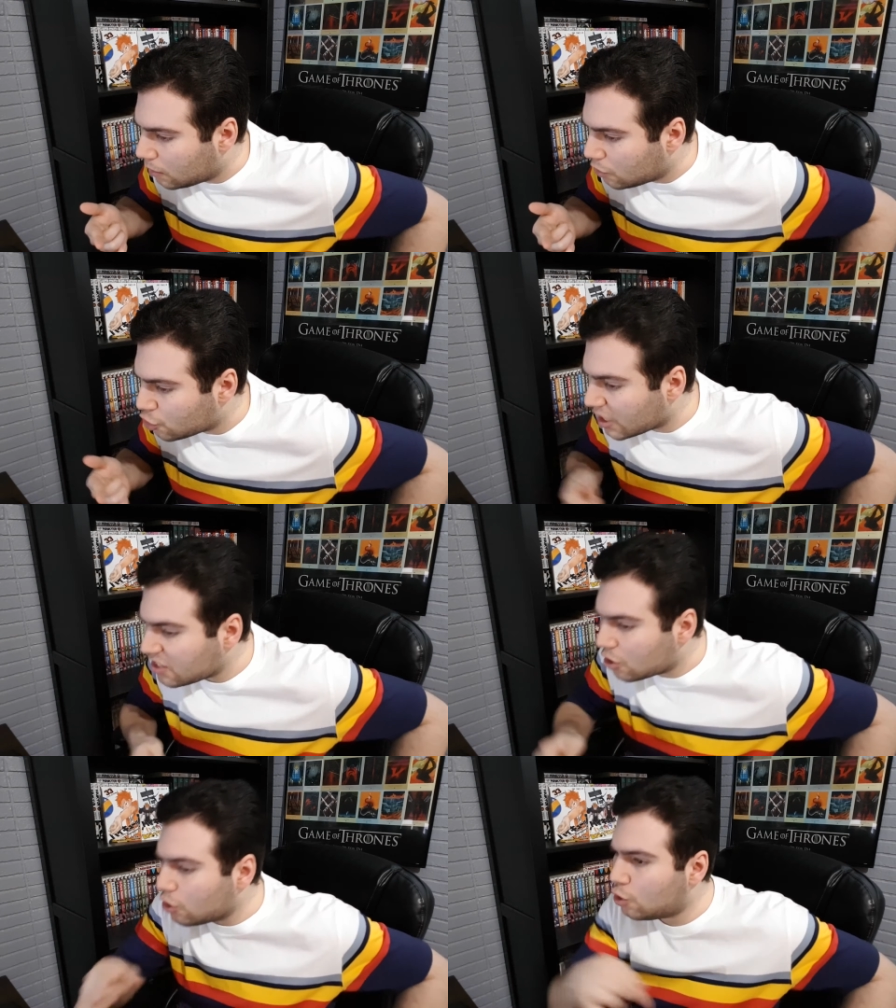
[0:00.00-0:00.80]
So
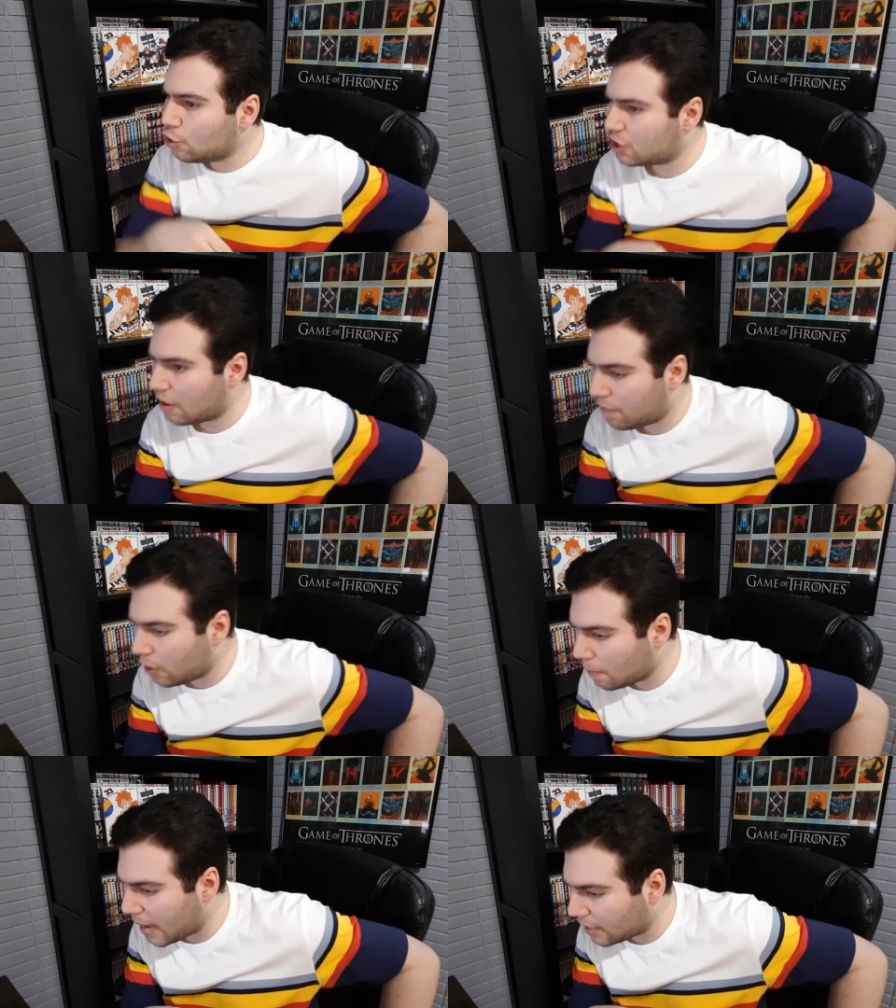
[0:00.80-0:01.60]
that's the conclusion of
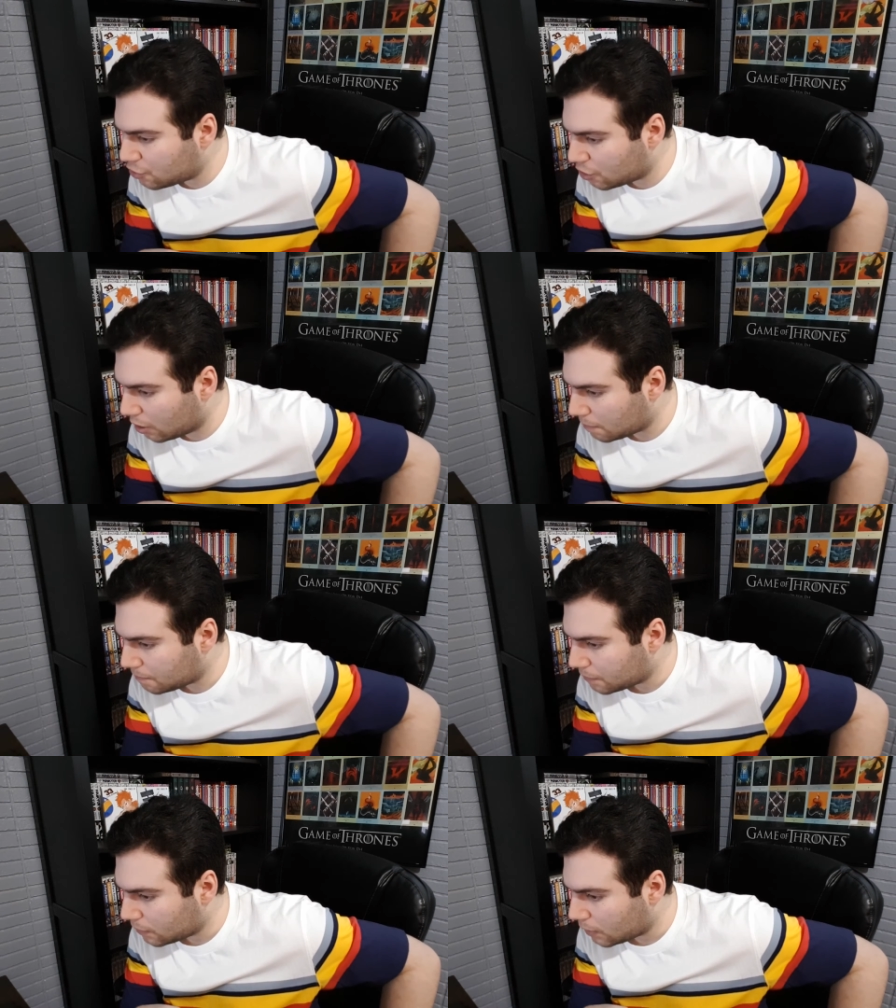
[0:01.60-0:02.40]
their matchup.
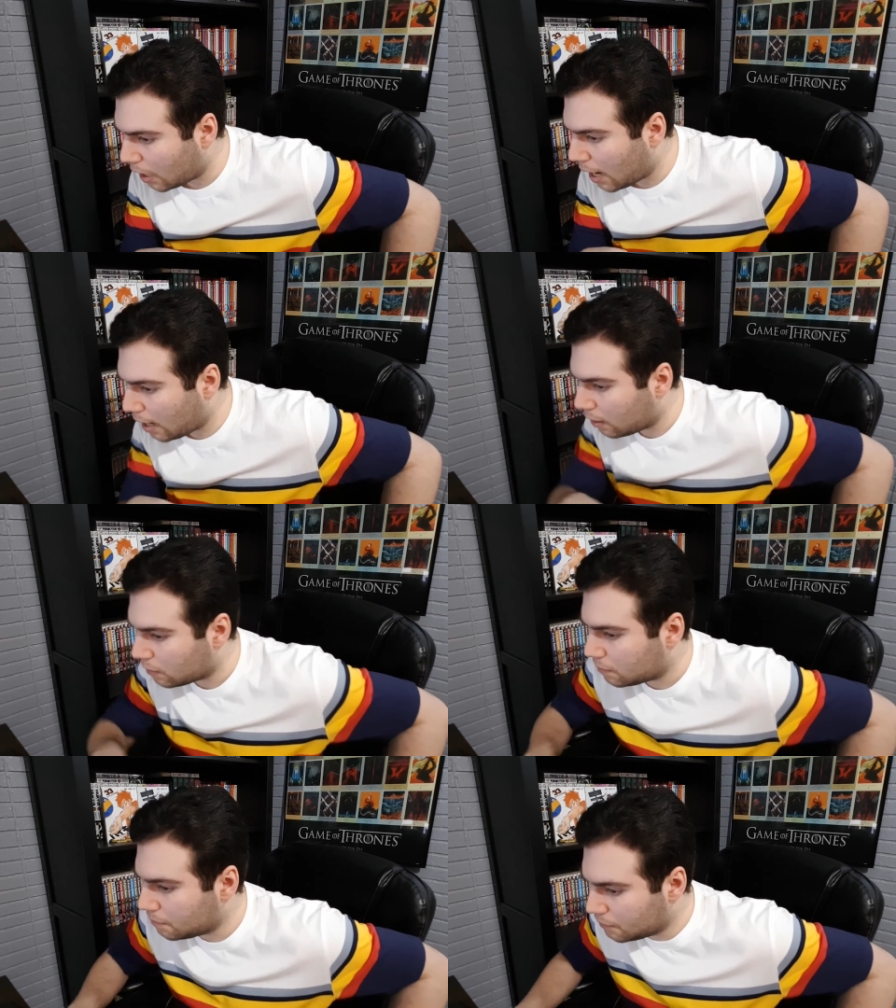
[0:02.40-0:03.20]
Ah,
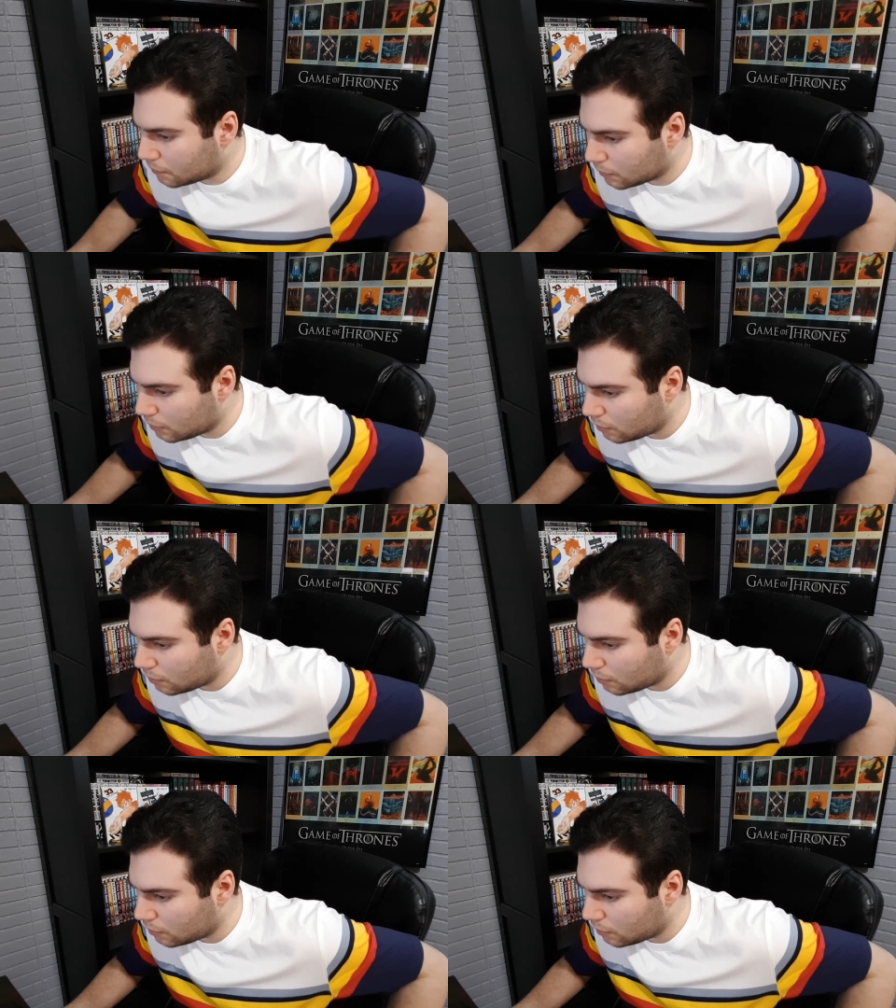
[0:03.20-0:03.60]
hmm.